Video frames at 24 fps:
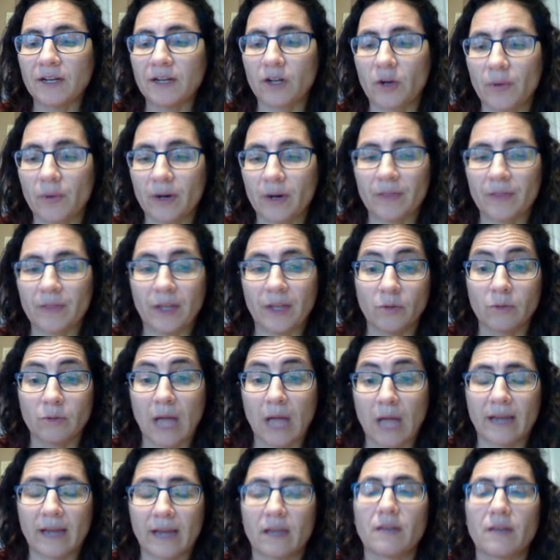a career that you
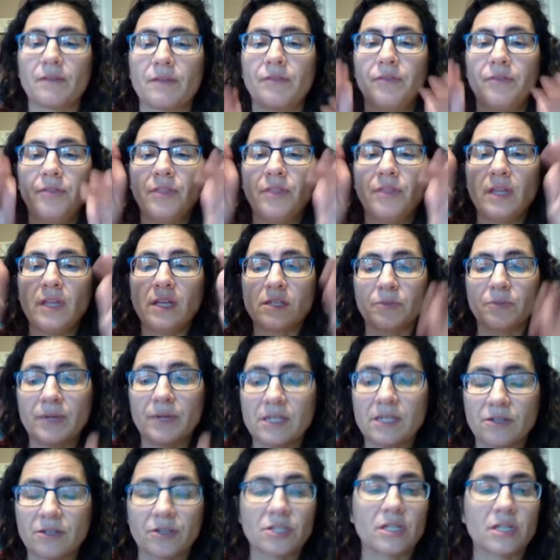like. These
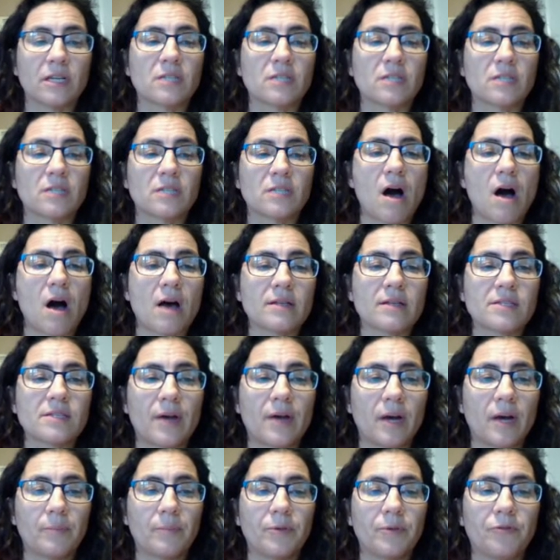research links will also
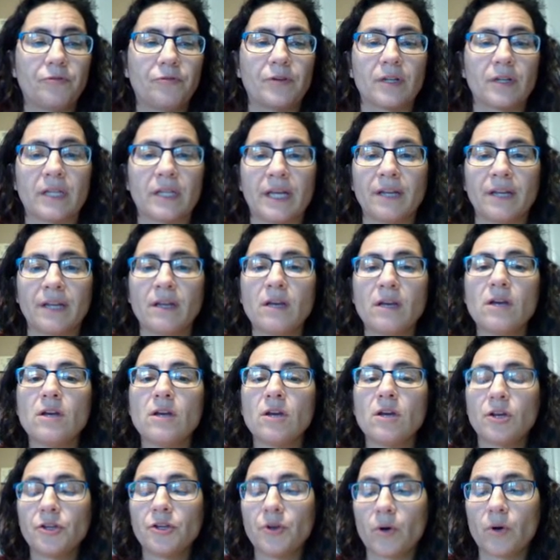help you fill in
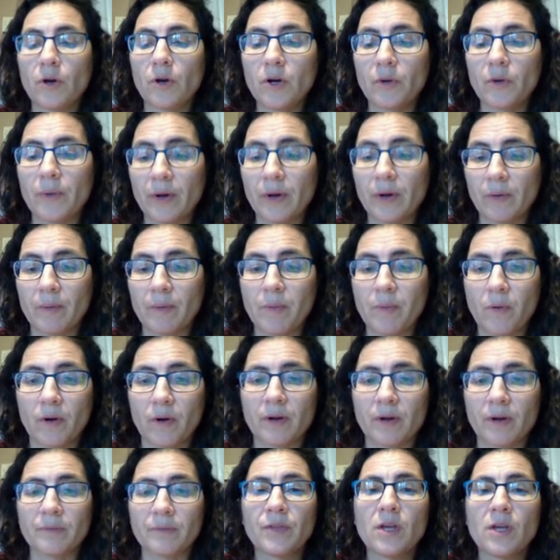your career
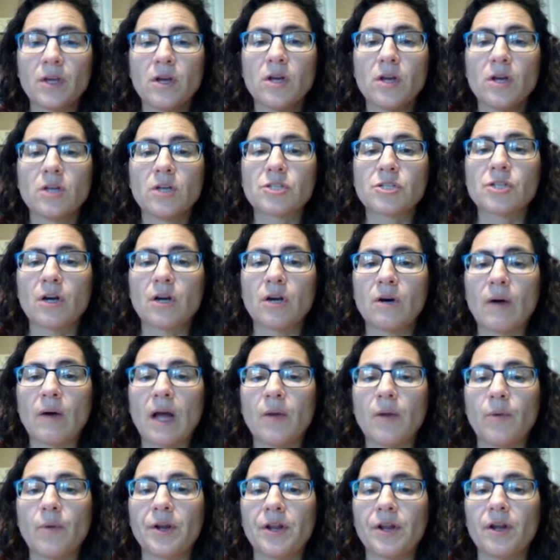report. So
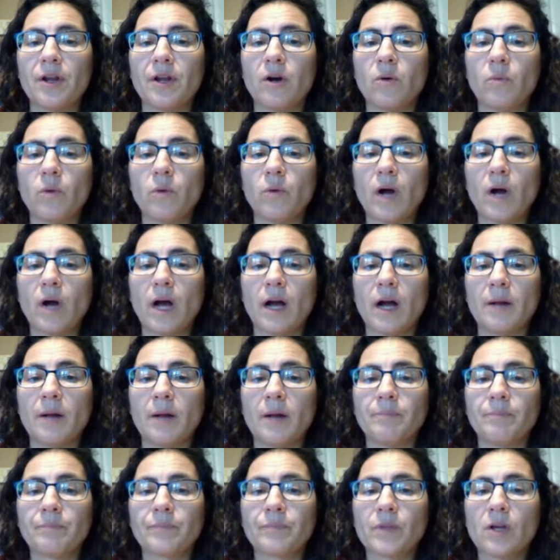I want to know
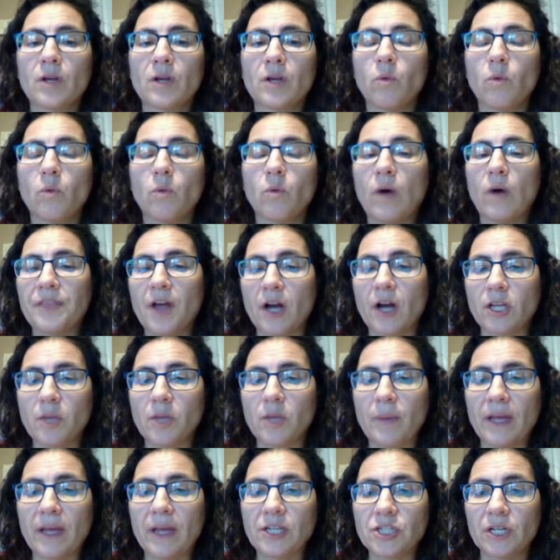what the
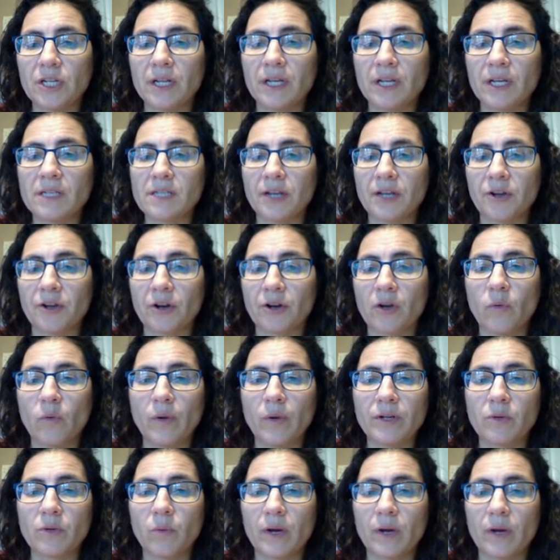occupation is that you're
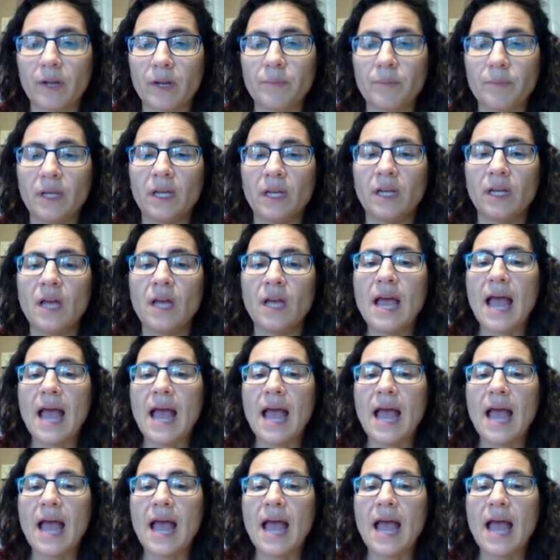going to want to be,